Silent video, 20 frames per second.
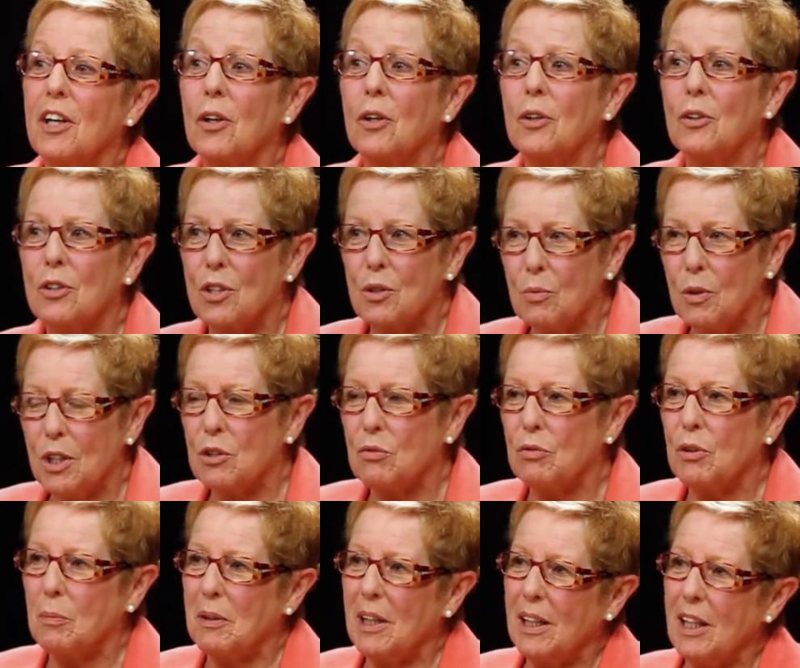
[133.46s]
going to switch
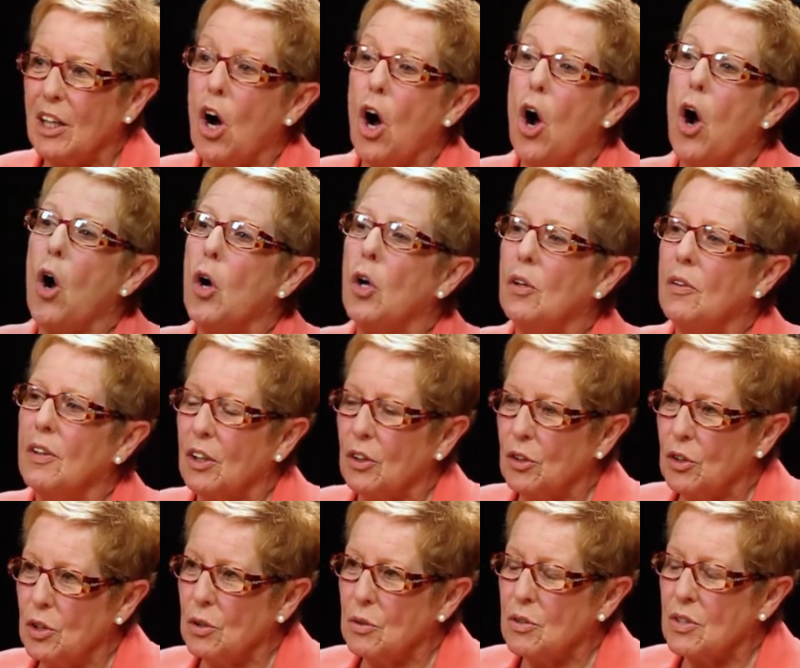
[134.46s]
from getting all their
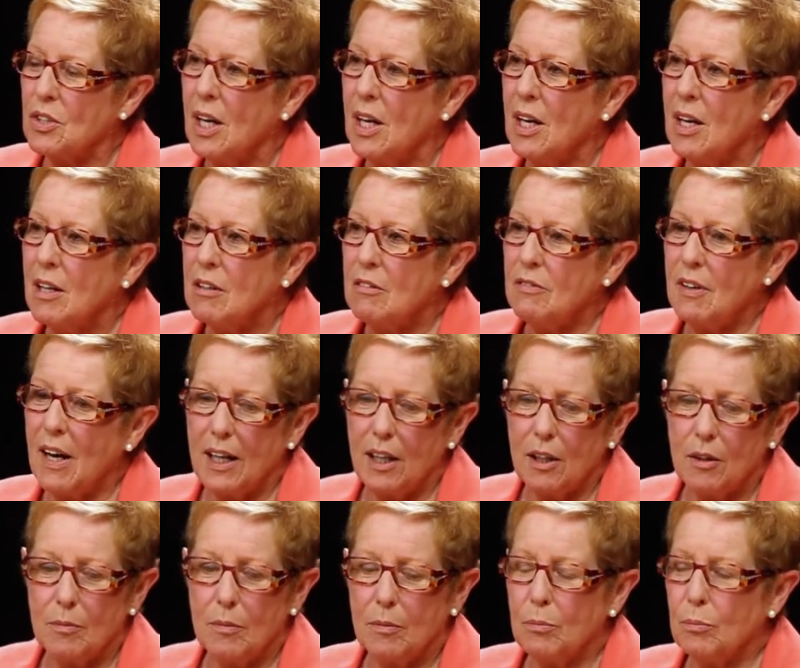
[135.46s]
news
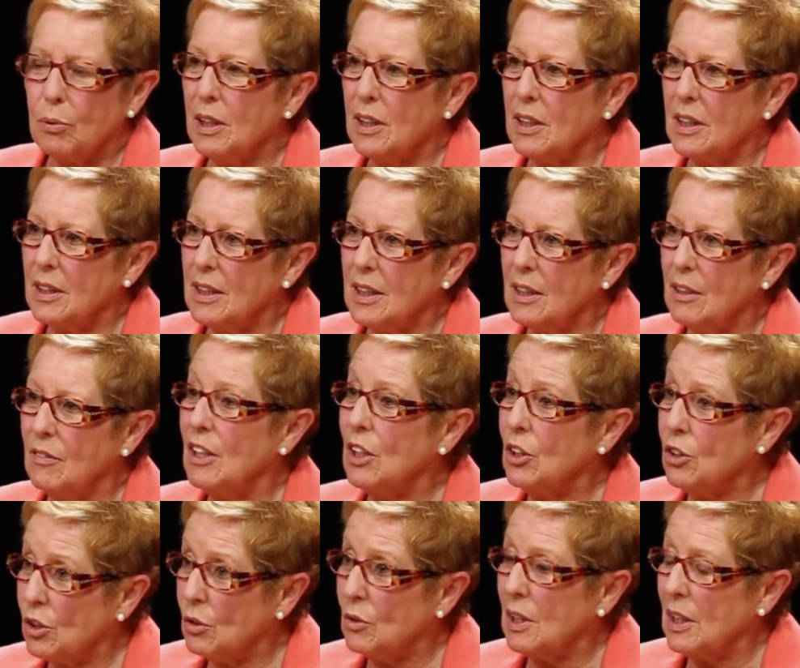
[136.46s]
via print and TV
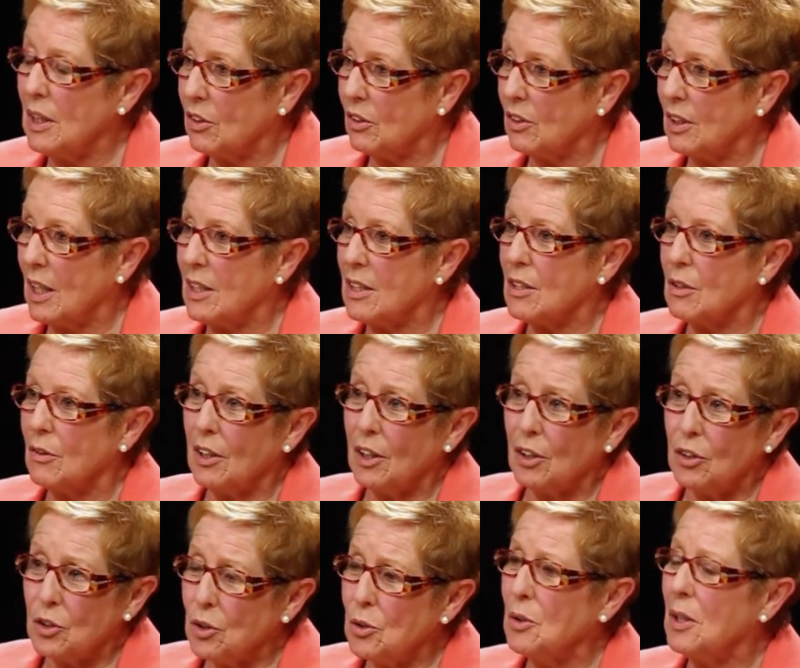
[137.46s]
to the internet. So they're
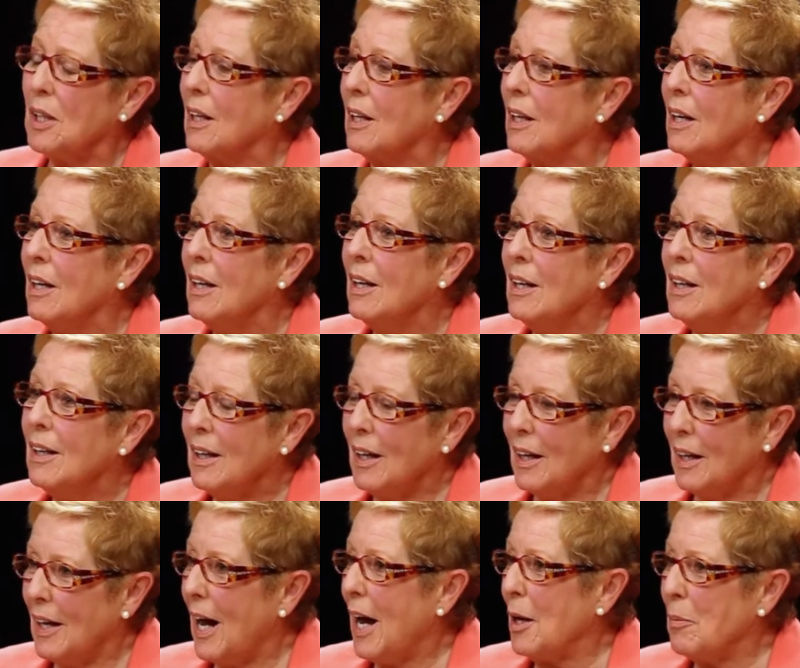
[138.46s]
doing
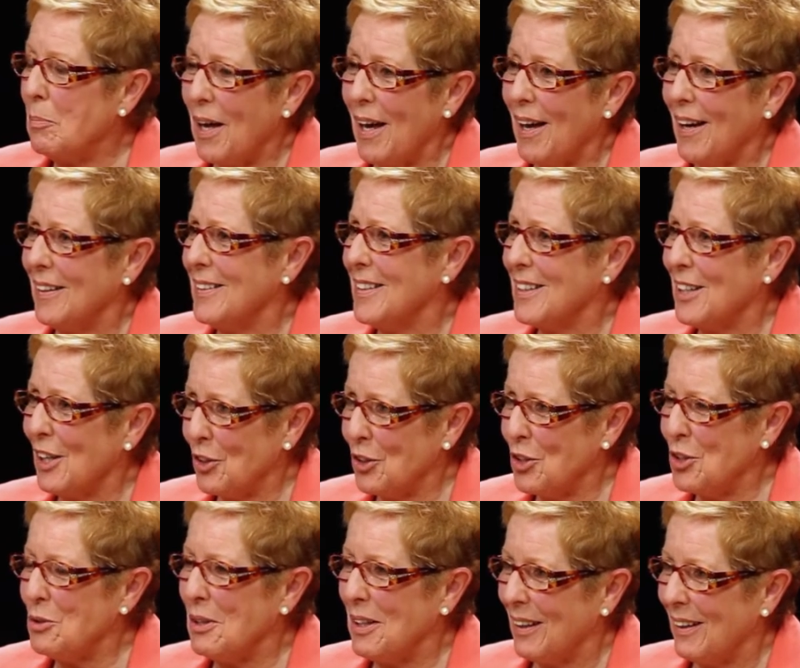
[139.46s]
iPads, they're
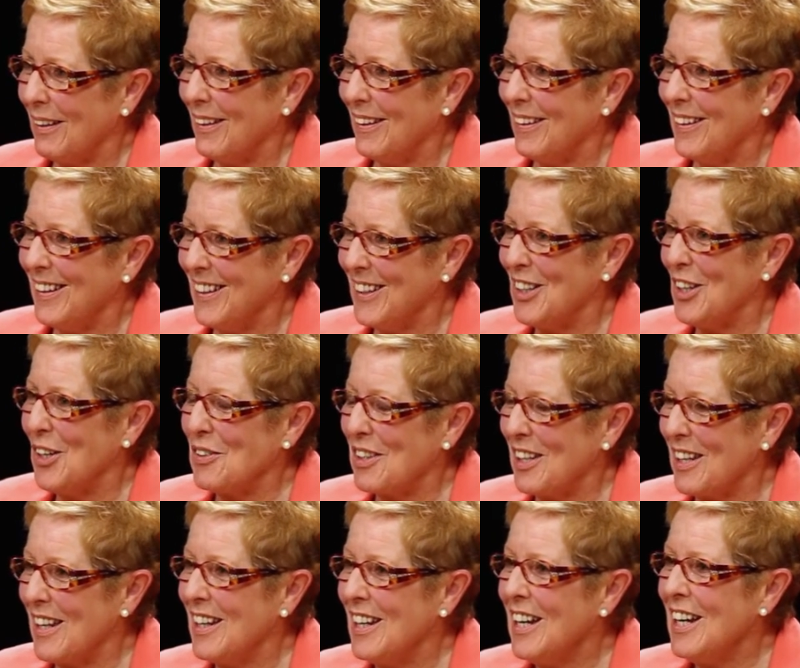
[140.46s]
doing,
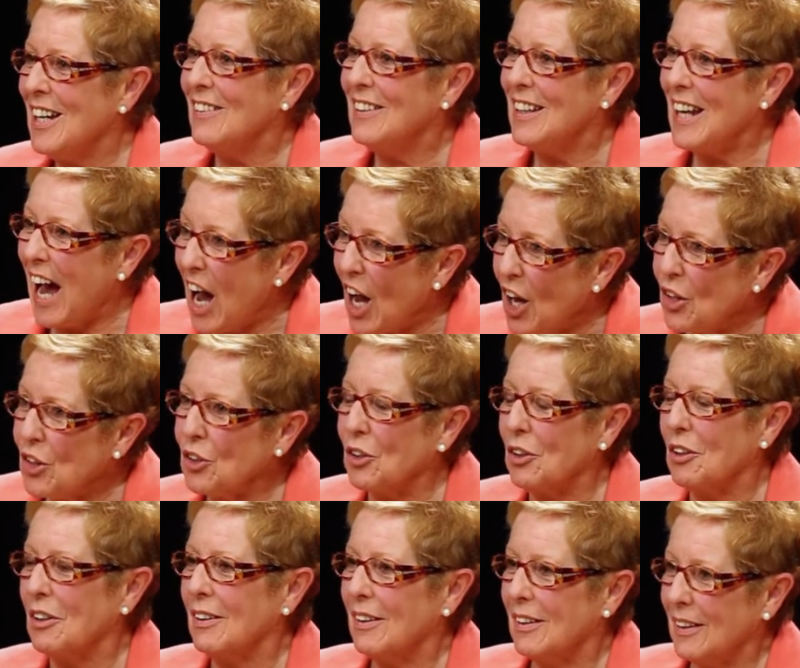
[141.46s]
the
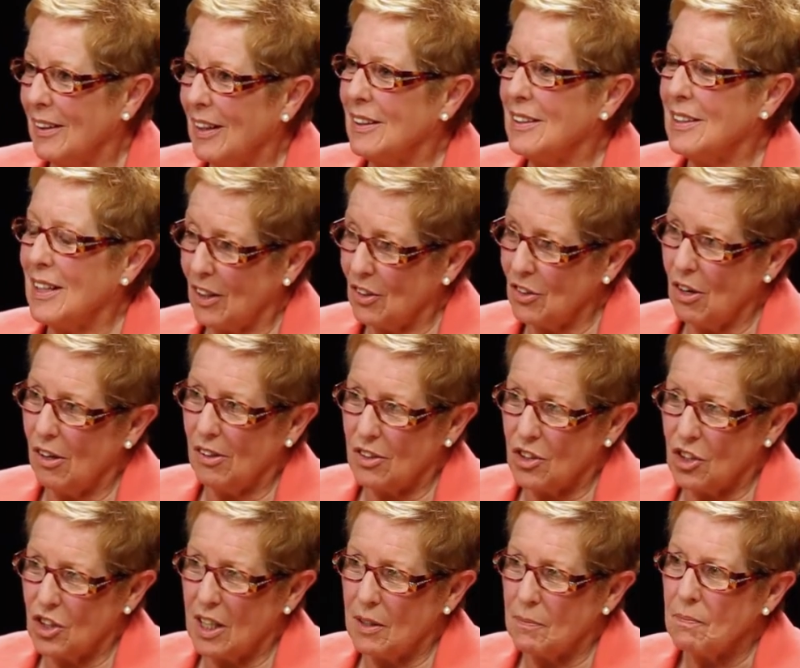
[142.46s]
other
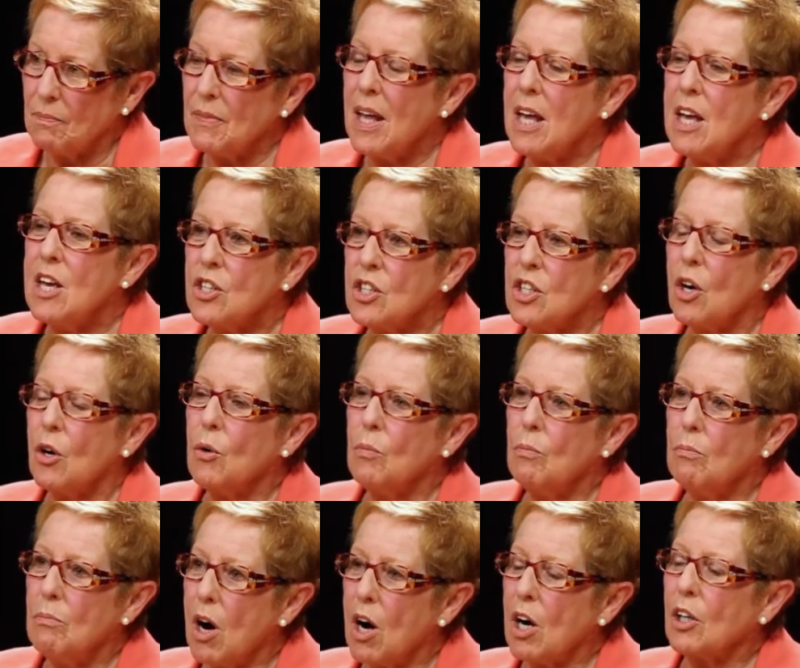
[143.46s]
technology. So
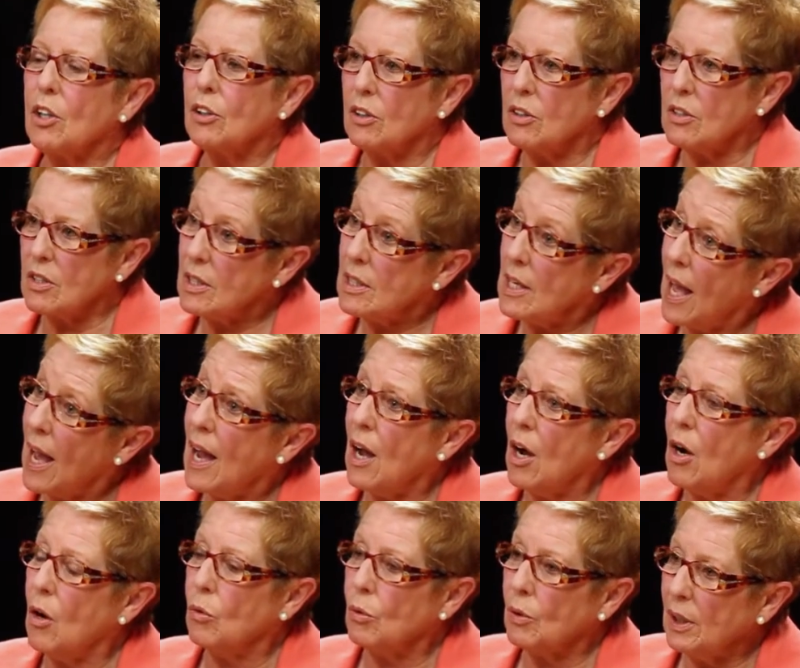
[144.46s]
marketers
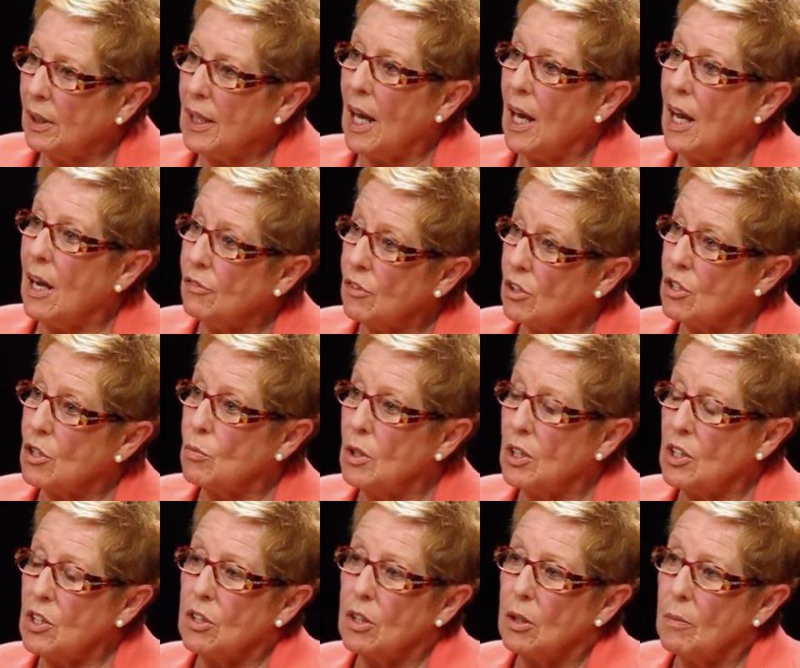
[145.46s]
now really have to
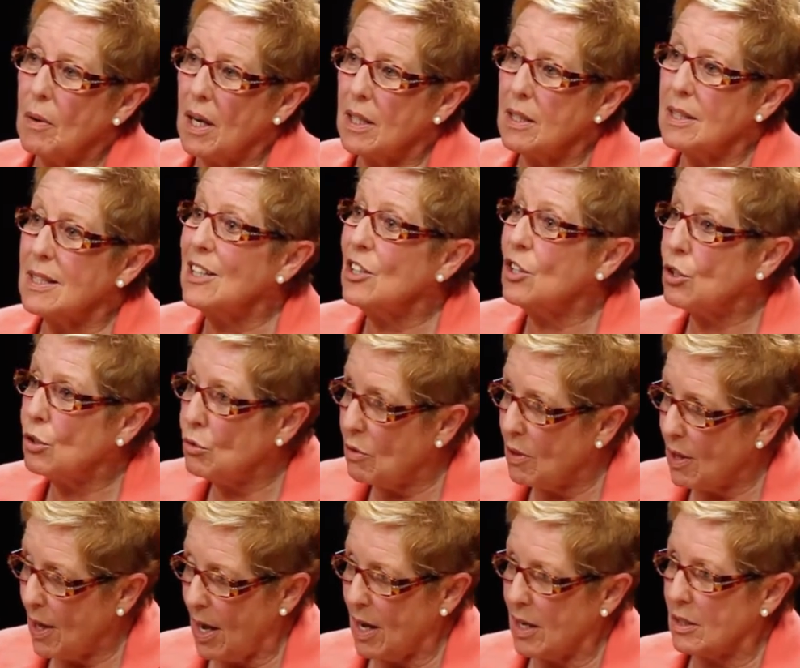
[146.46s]
switch their minds into
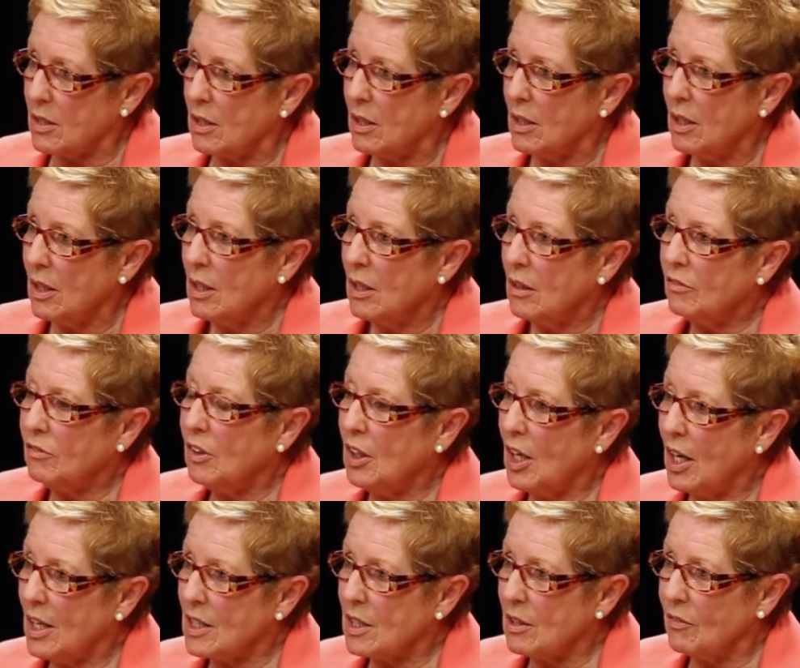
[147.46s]
that
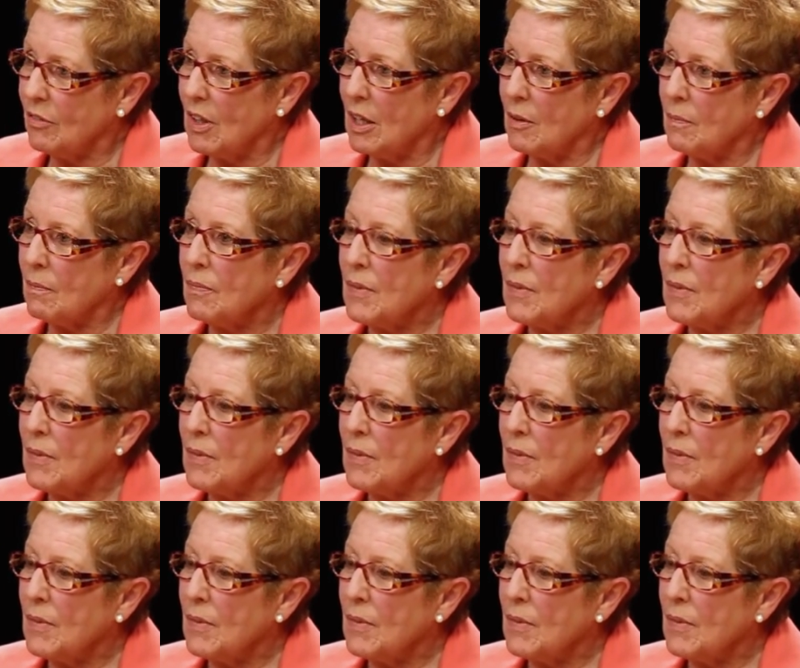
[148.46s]
philosophy.